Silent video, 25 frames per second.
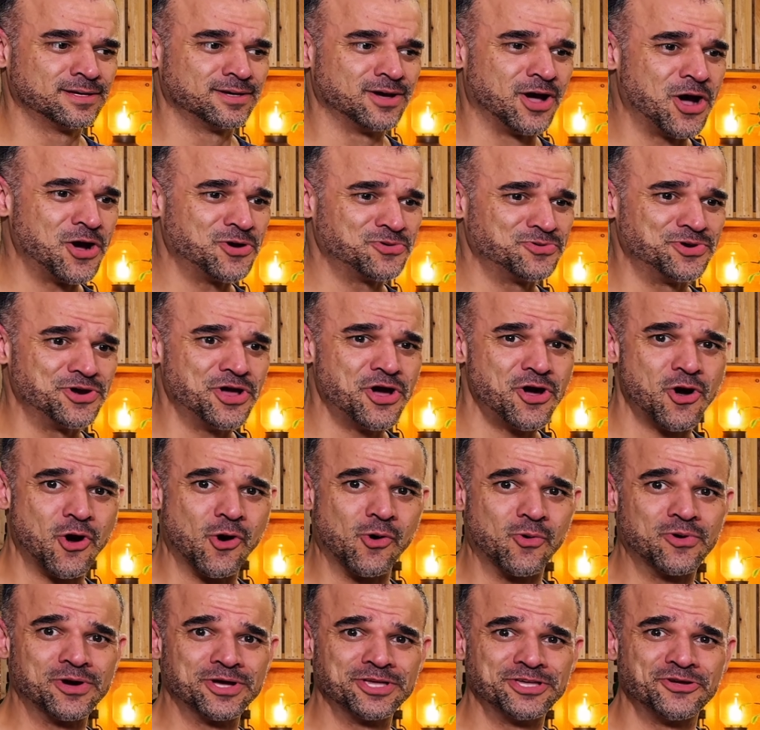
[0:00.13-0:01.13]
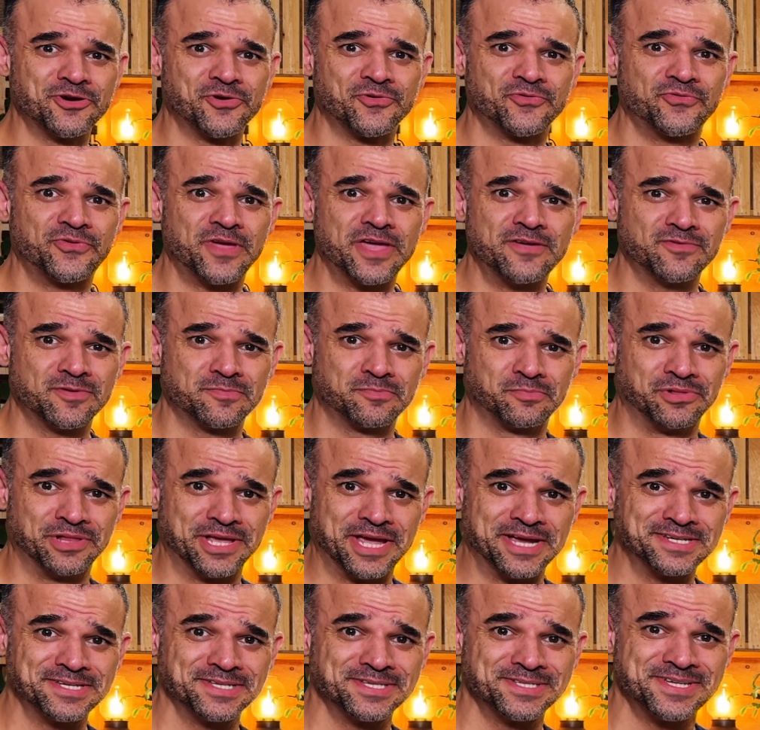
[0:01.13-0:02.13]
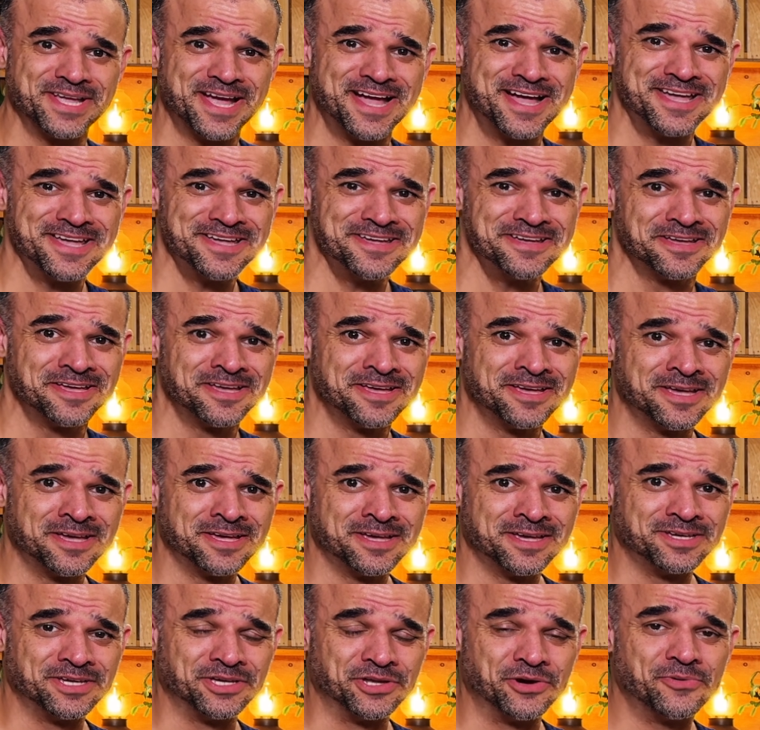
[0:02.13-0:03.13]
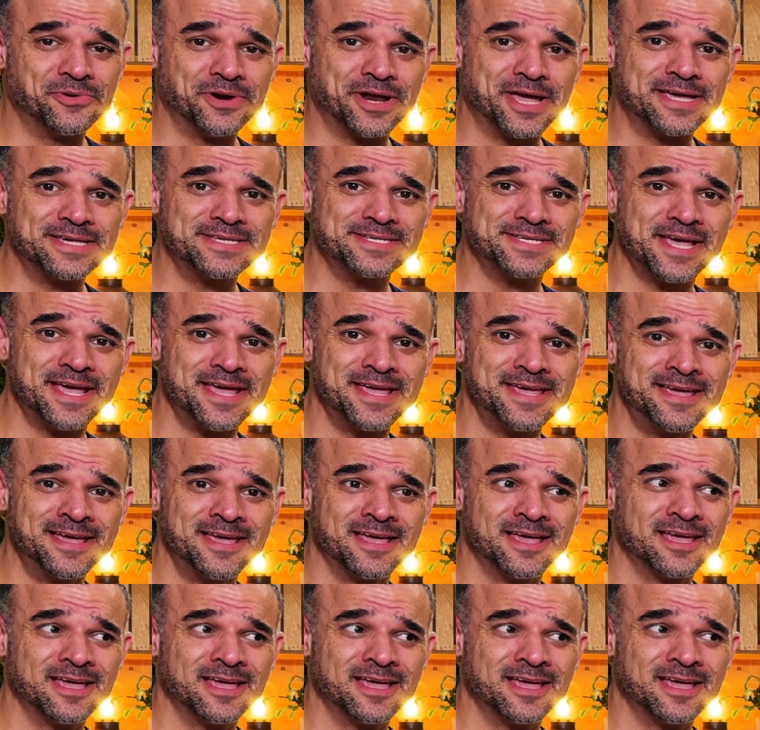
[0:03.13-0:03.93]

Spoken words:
Oh no, your favorite plant is dying? You know what I say?